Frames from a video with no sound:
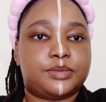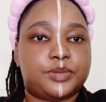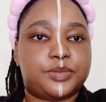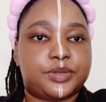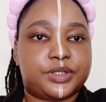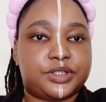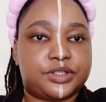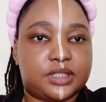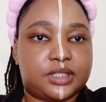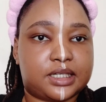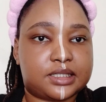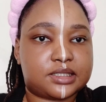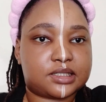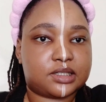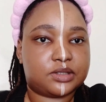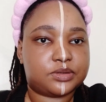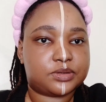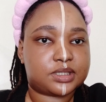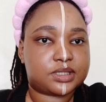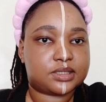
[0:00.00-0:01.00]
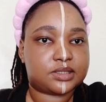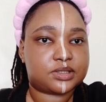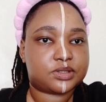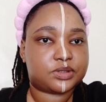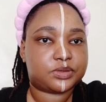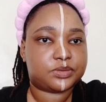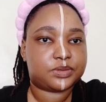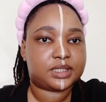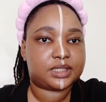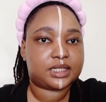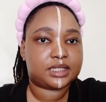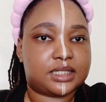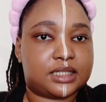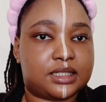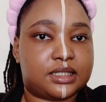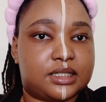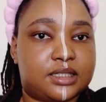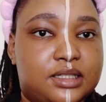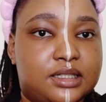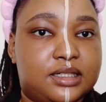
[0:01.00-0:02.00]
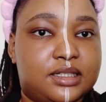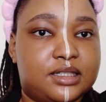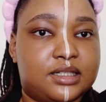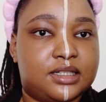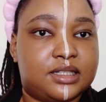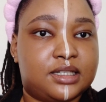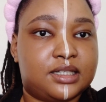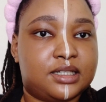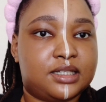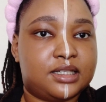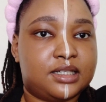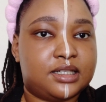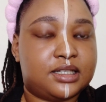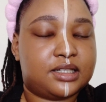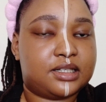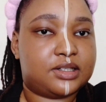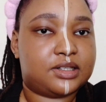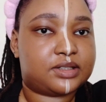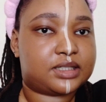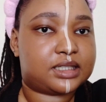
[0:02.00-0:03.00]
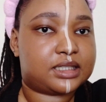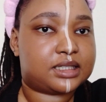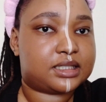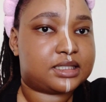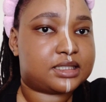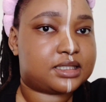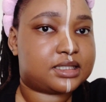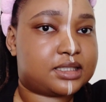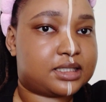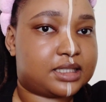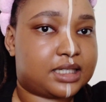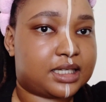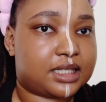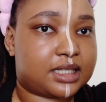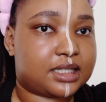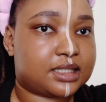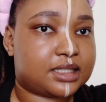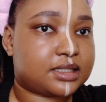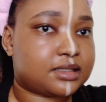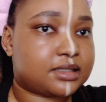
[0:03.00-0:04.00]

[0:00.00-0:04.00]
Bring you guys closer so we can look at this together.